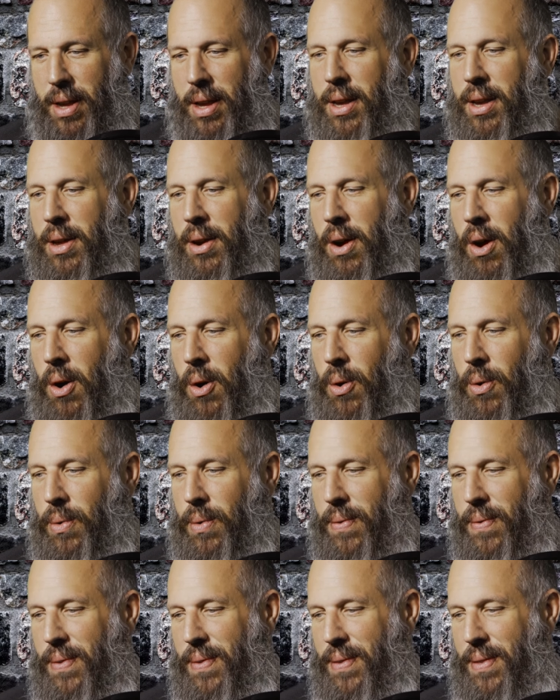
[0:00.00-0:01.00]
you know,
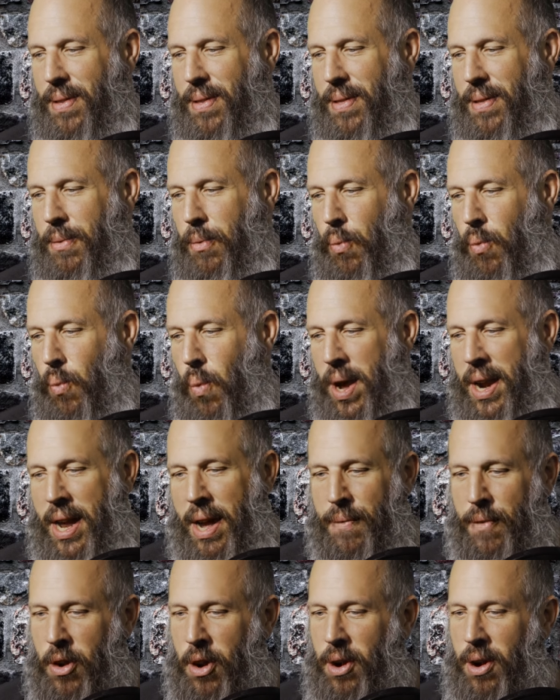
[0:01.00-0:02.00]

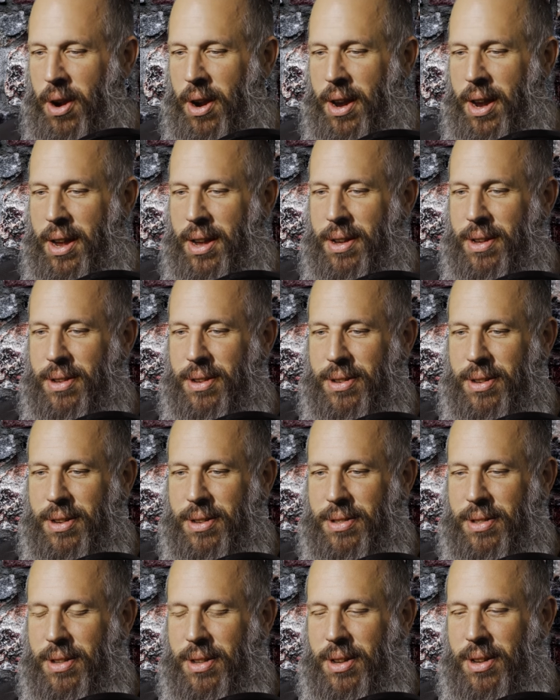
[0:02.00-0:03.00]
whenever
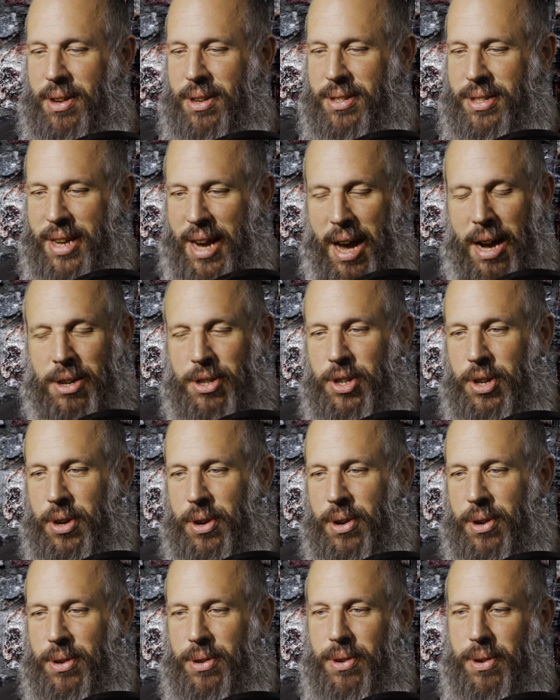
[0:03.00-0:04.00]
a
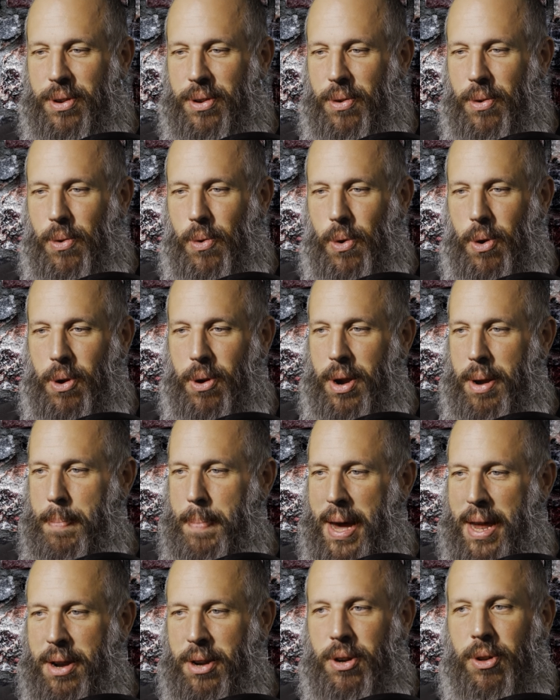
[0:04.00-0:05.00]
doctor or a
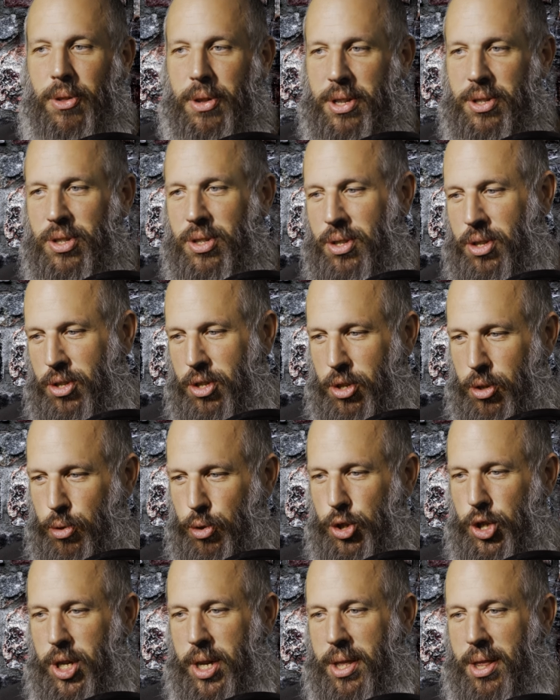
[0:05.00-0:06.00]
medical
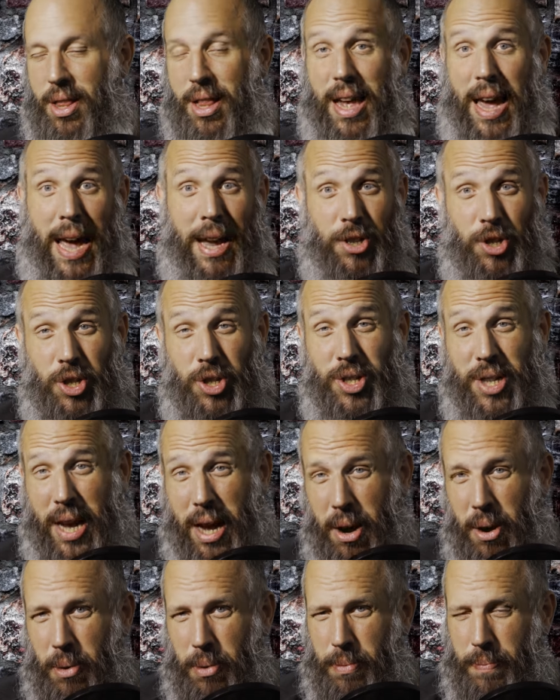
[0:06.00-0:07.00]
institution lashes
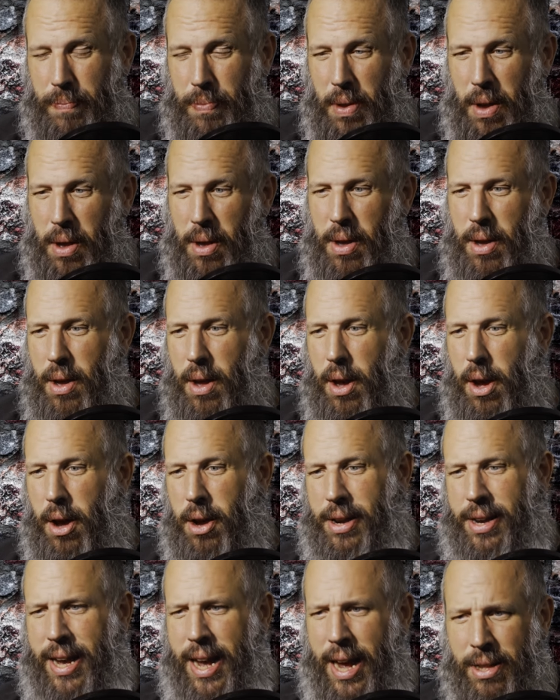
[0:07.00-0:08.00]
out
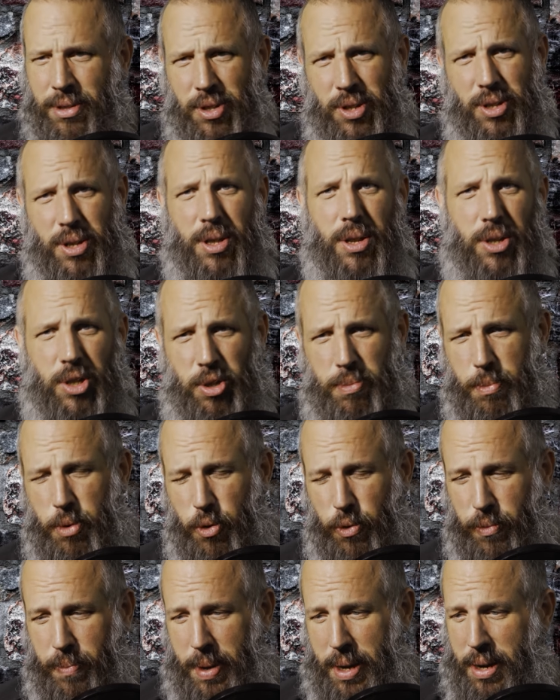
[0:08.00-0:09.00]
against this
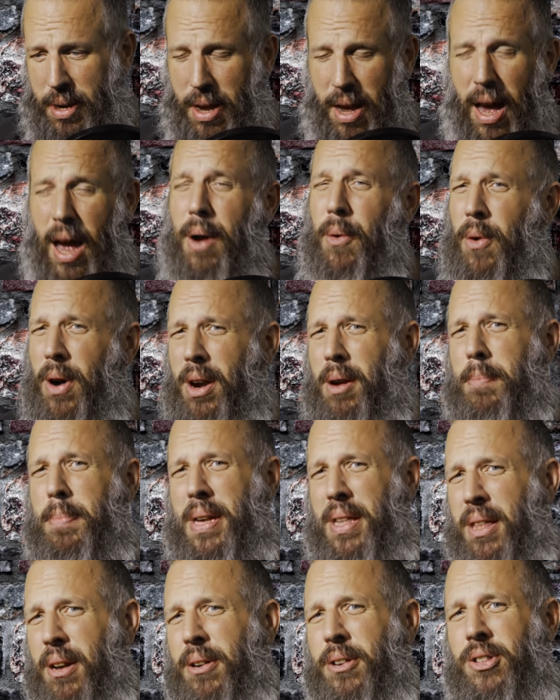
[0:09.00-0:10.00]
movement, I want to
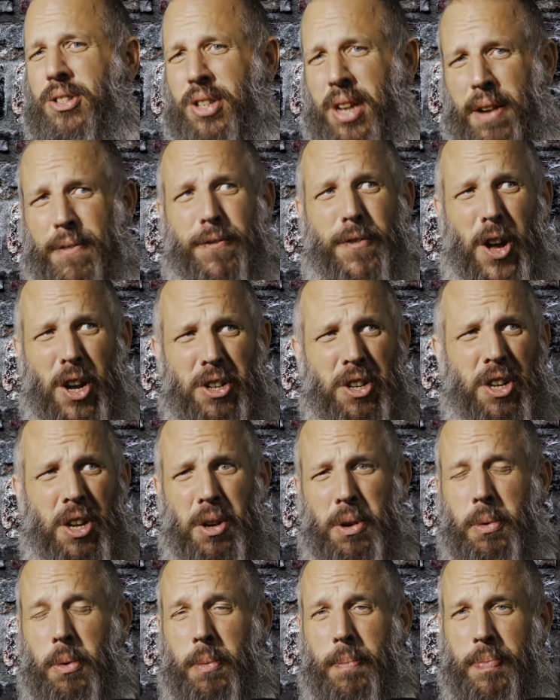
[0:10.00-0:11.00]
be there to say fuck
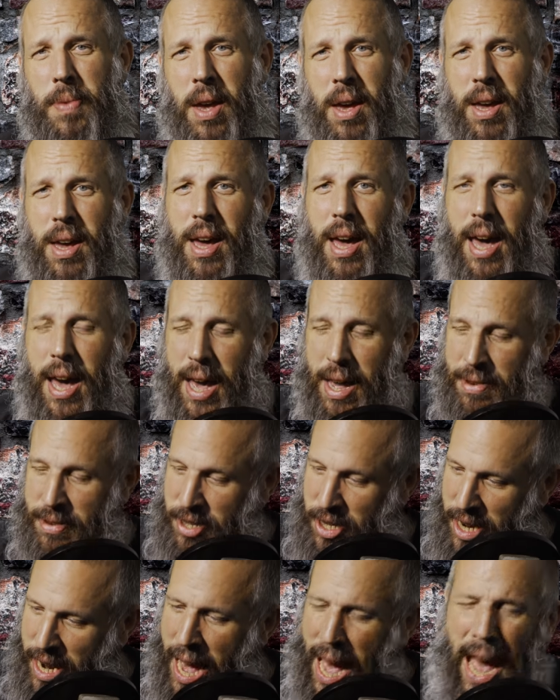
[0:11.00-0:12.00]
you. And
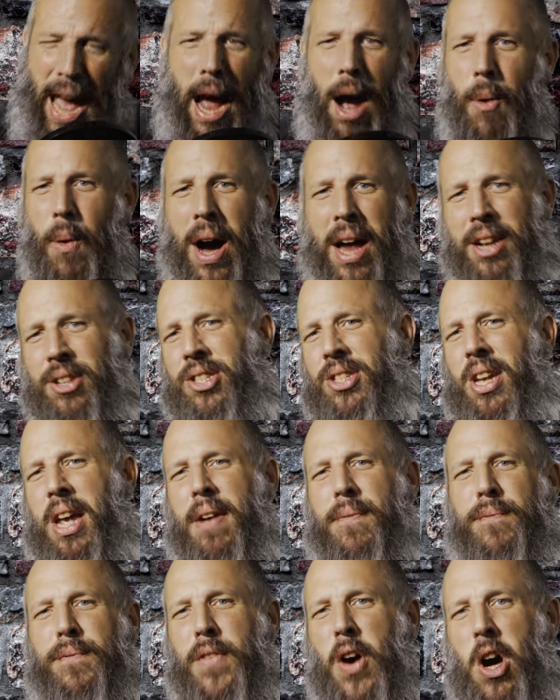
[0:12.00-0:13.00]
today I want to
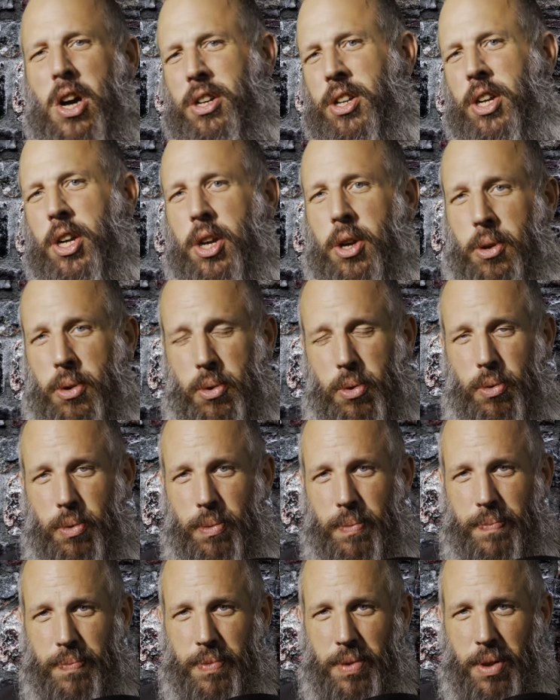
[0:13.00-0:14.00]
say fuck you